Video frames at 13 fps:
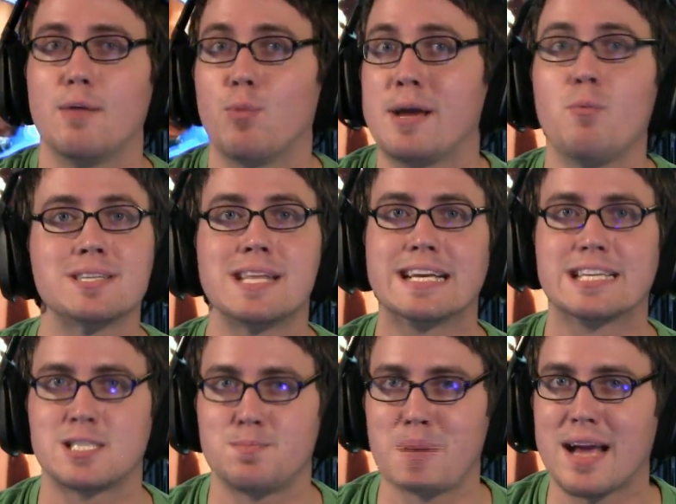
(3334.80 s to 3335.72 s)
wasn't
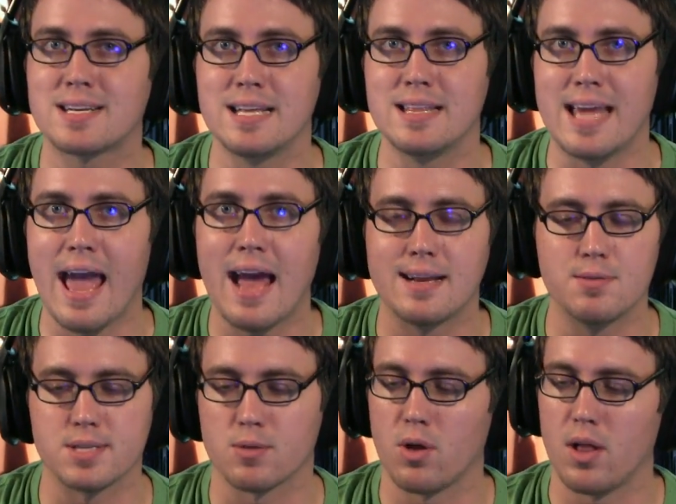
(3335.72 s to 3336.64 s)
expecting the end. He
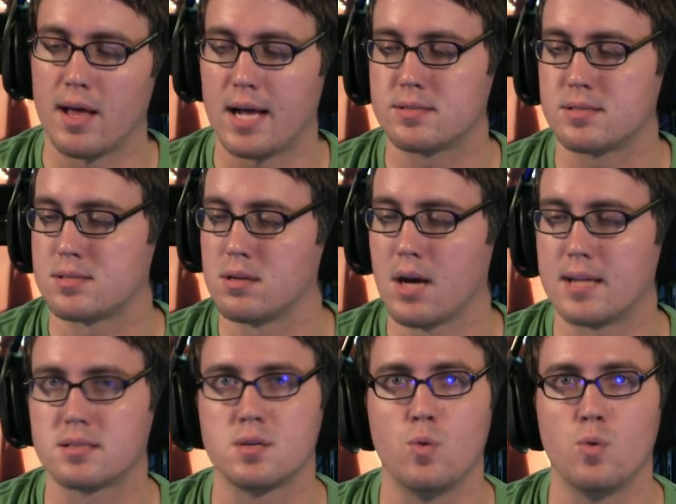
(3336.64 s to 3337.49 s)
was like, well, still got 2